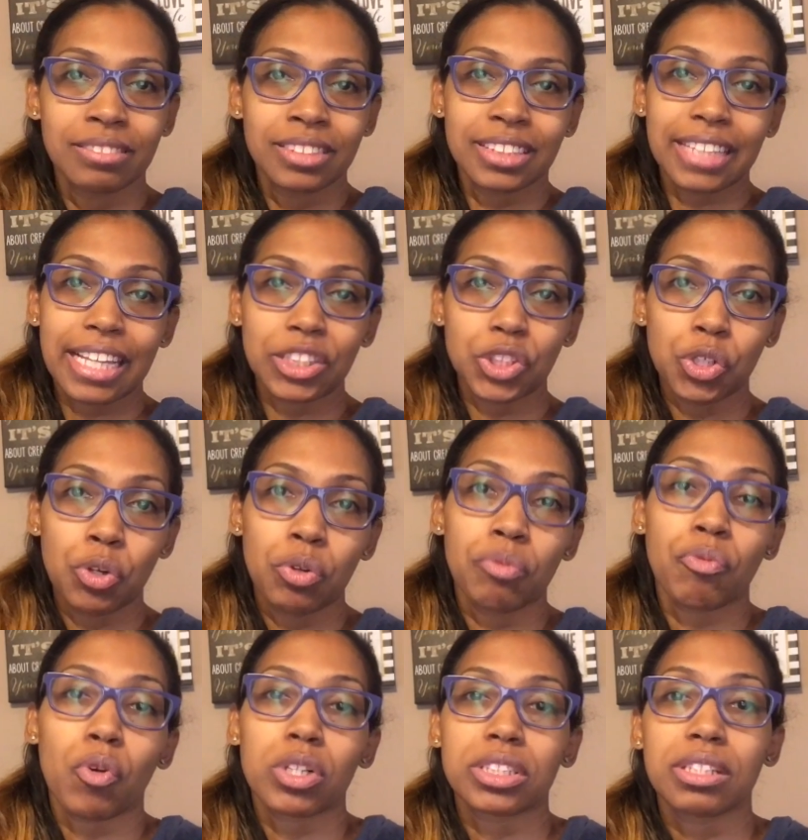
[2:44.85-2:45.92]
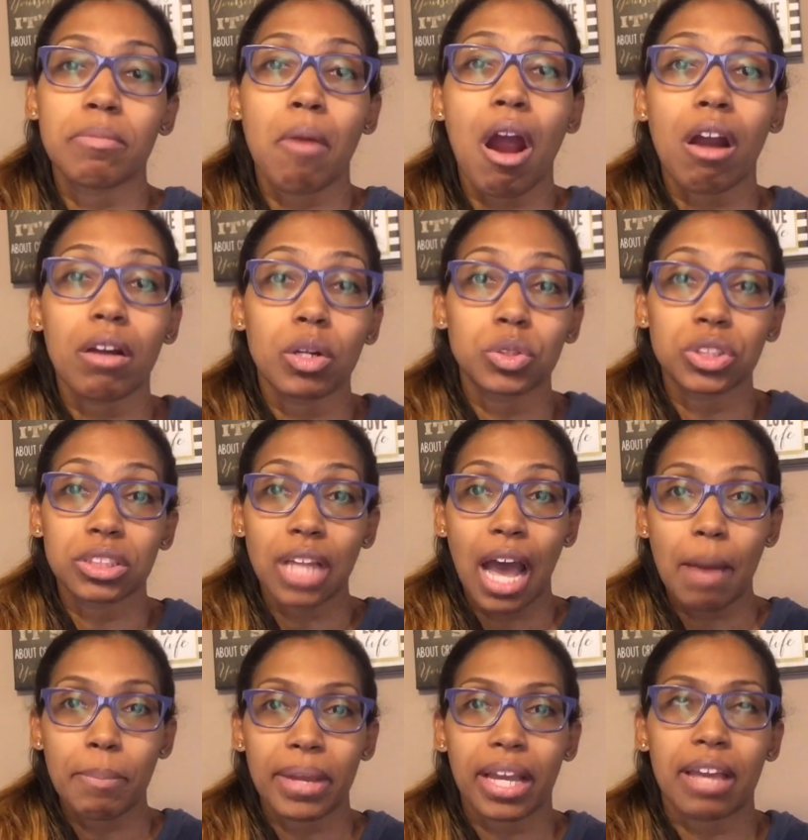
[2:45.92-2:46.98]
Stay tuned for tomorrow's
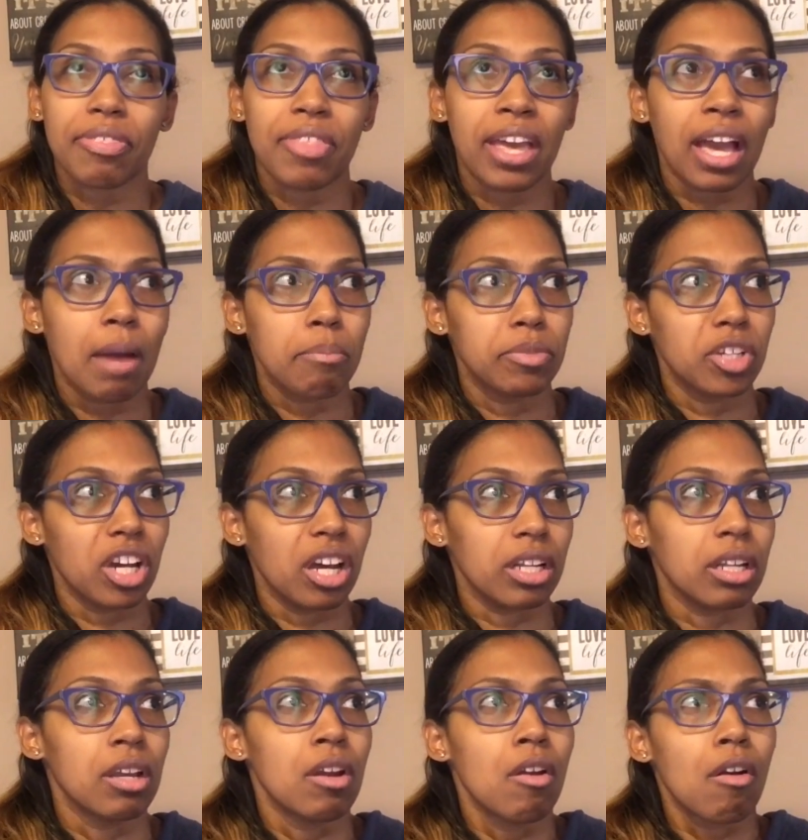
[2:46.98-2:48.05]
topic. I think I'm done.